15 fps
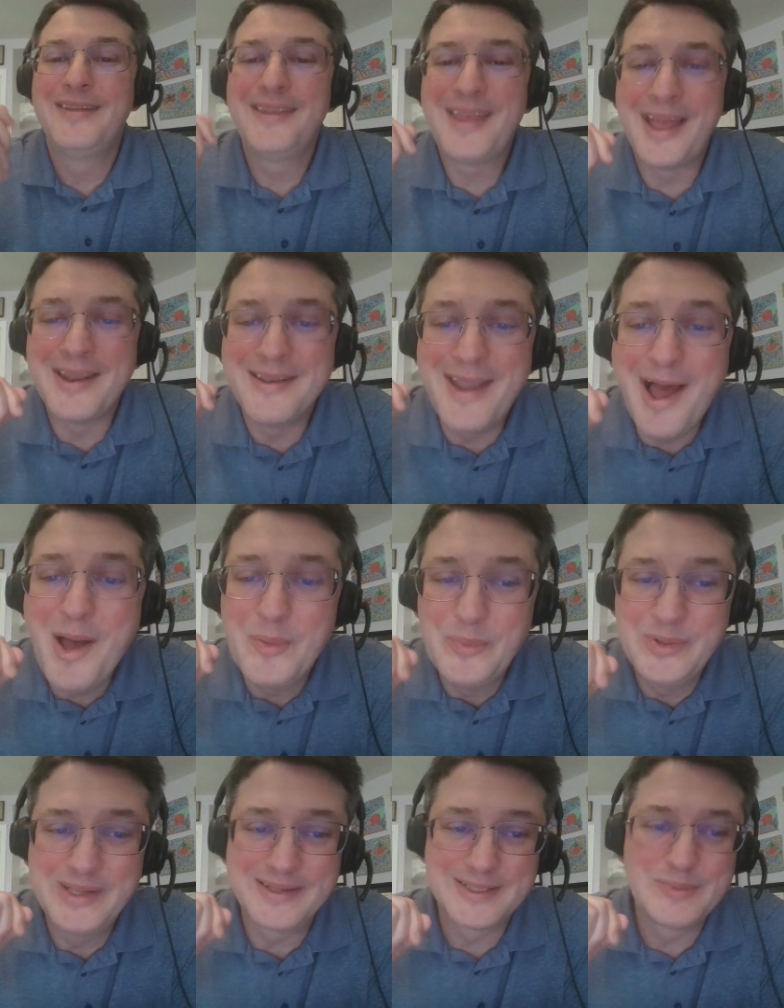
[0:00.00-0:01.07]
cannot
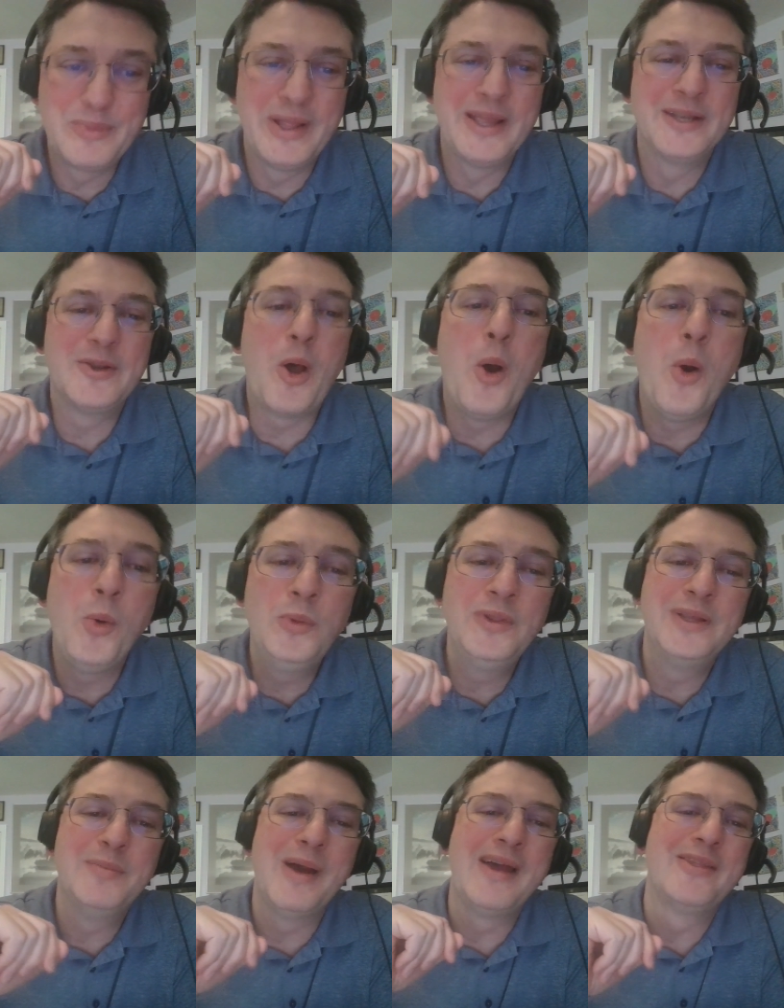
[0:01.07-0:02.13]
be explained
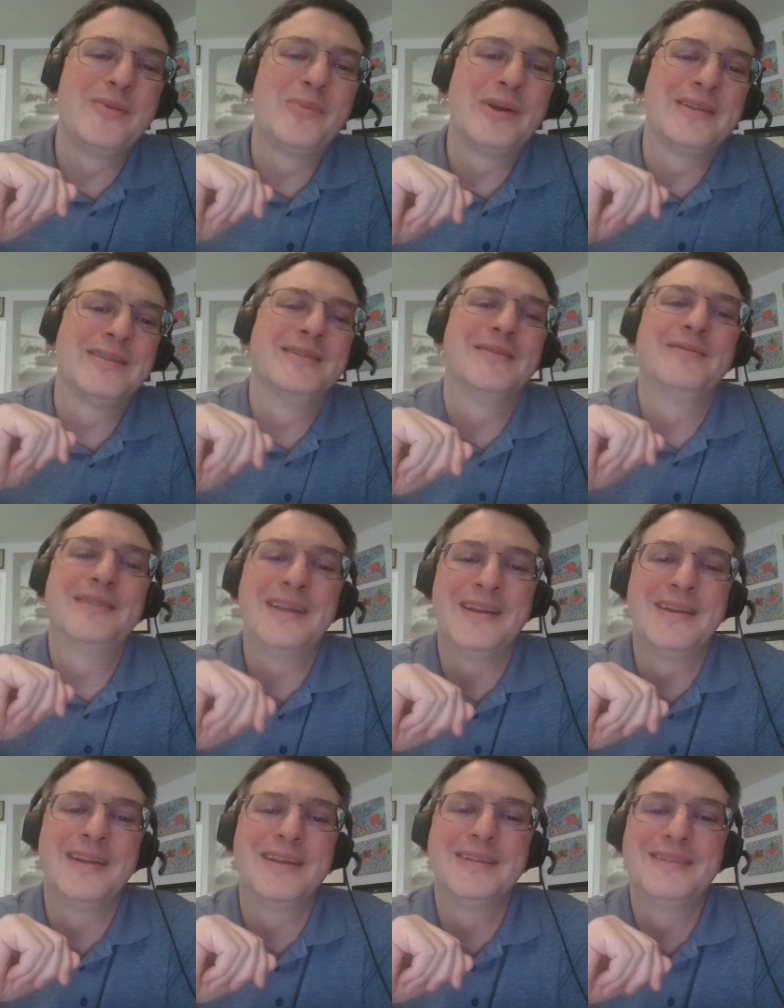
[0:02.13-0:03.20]
only by the presence of
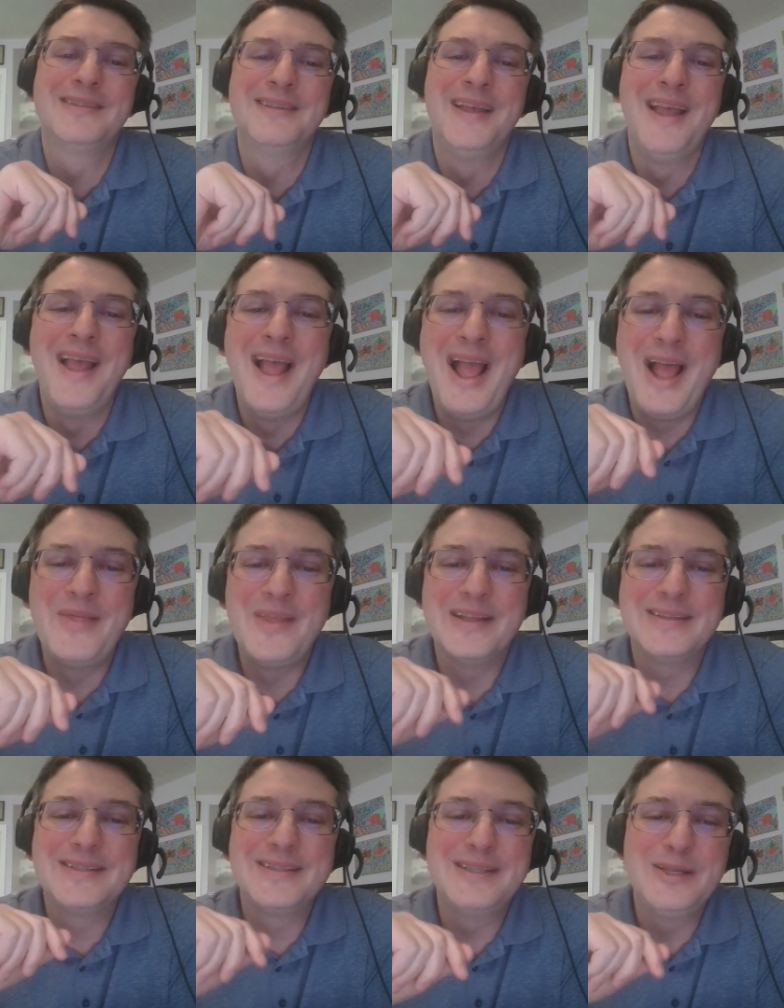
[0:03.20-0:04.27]
tinnitus, and
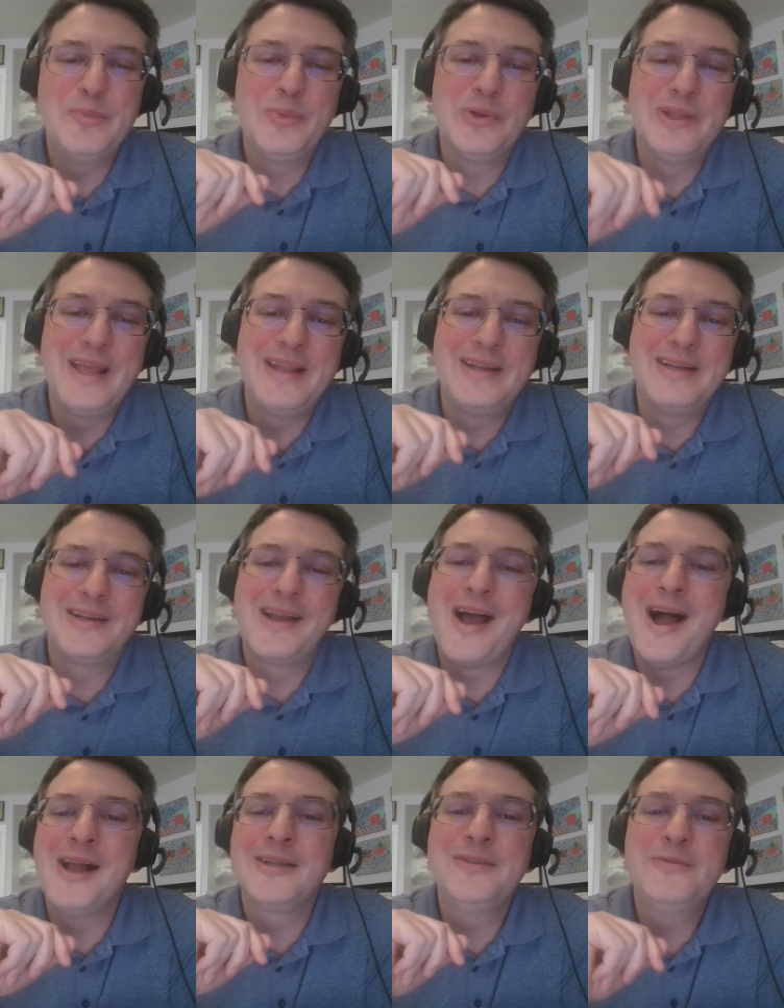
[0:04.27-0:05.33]
that sleep-related
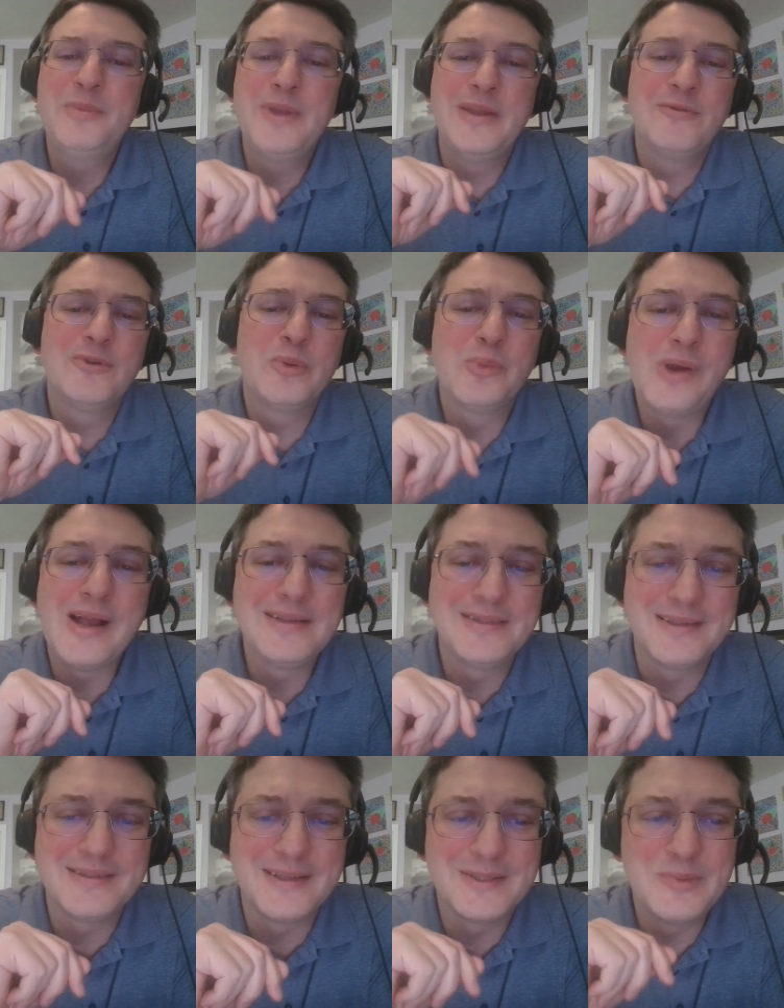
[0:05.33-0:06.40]
cognitive behavioral
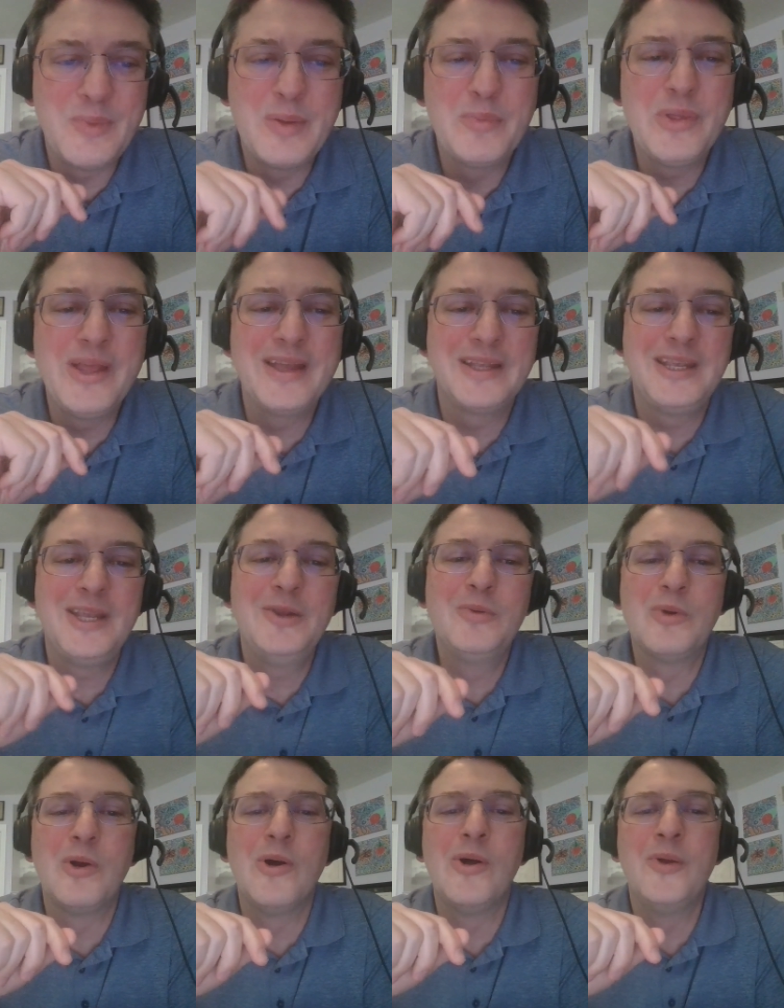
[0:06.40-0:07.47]
processes may play a key
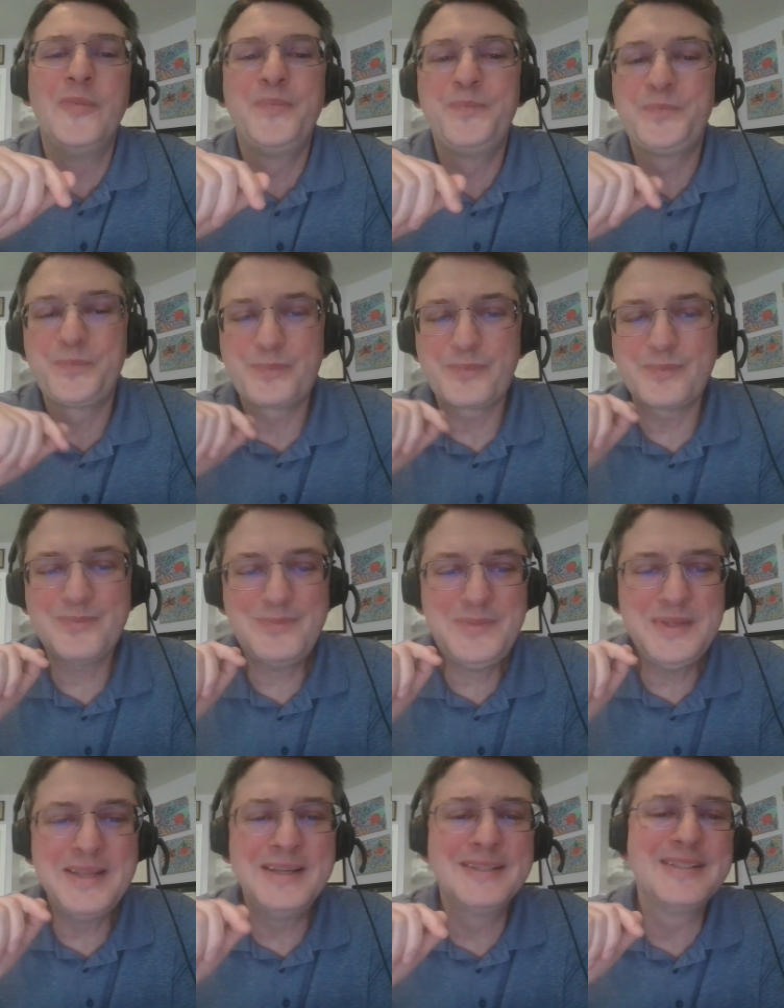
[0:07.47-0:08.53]
role
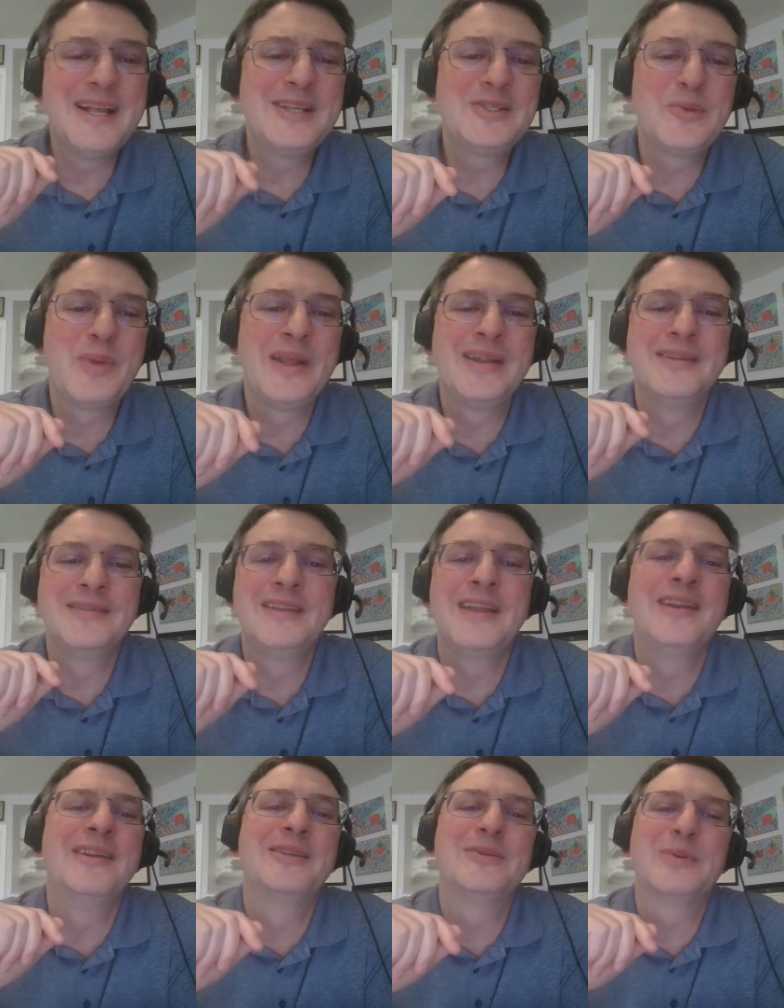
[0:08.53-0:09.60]
in exacerbating
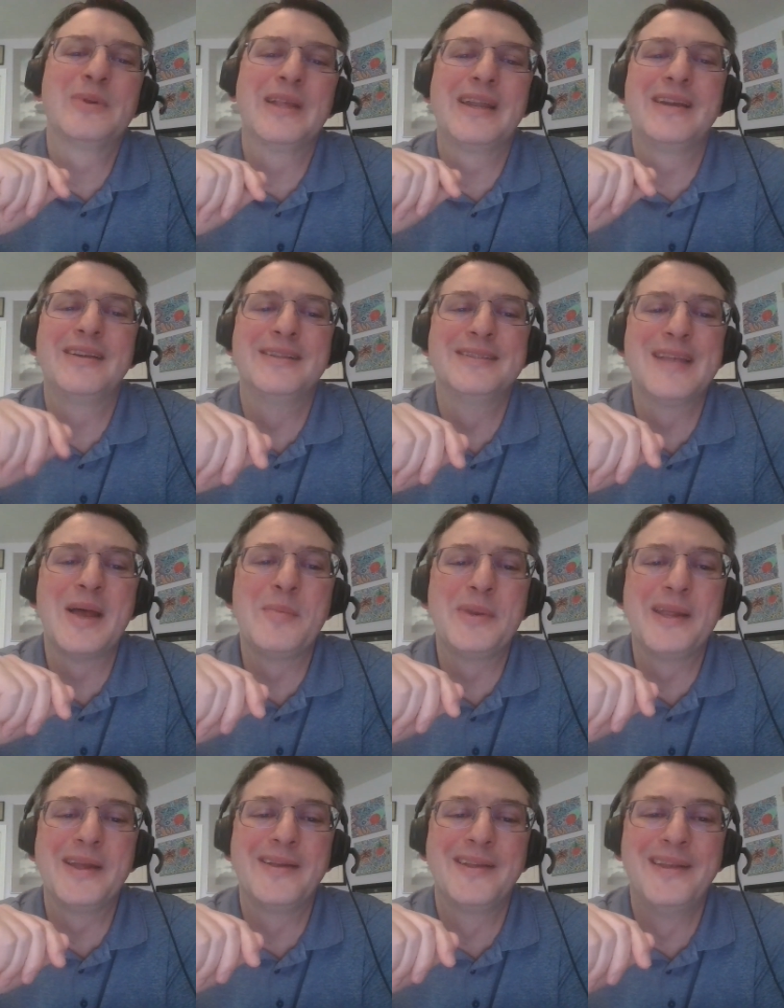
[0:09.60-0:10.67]
tinnitus-related
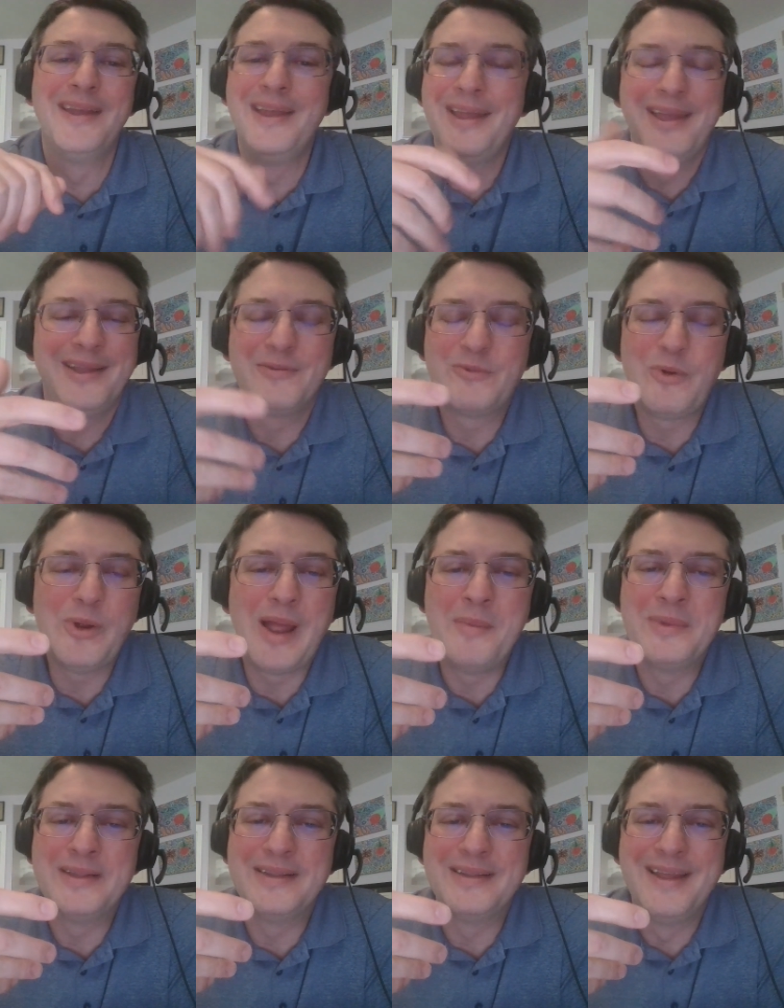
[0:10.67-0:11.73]
insomnia. And of course, I
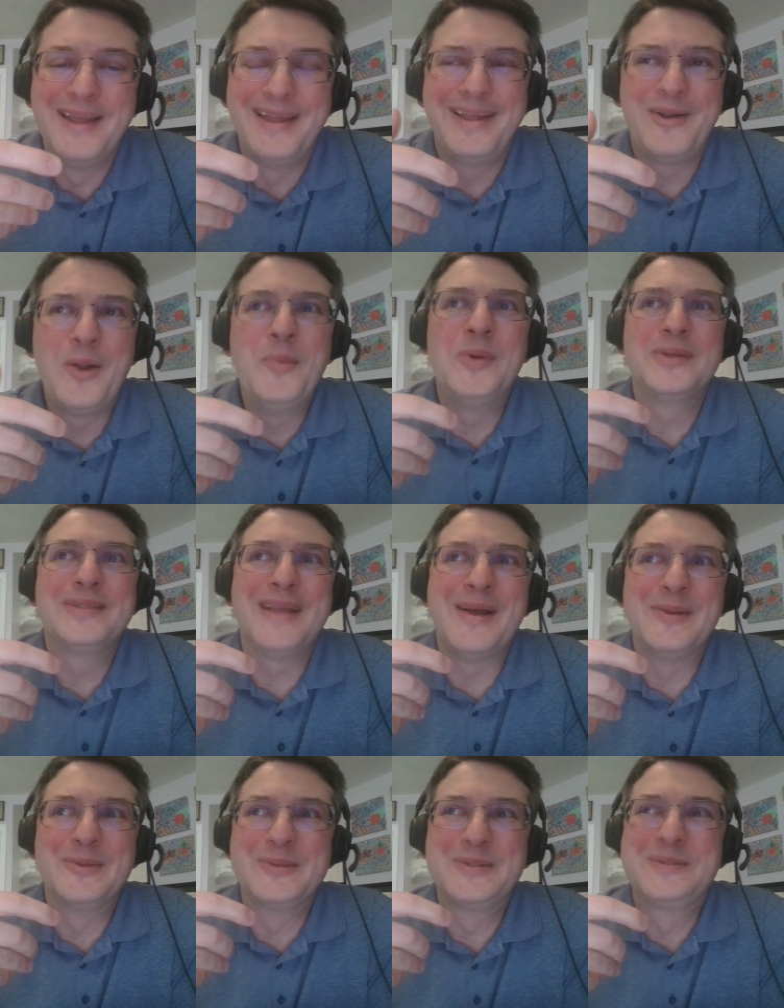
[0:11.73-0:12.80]
mean, it almost
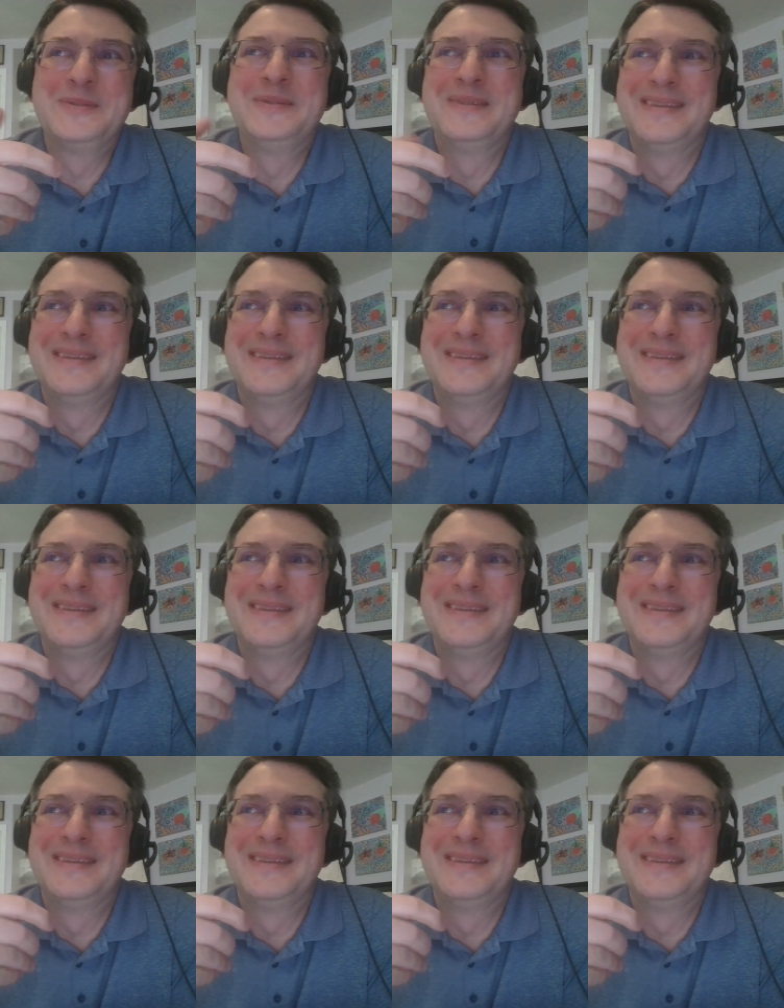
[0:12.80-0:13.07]
sounds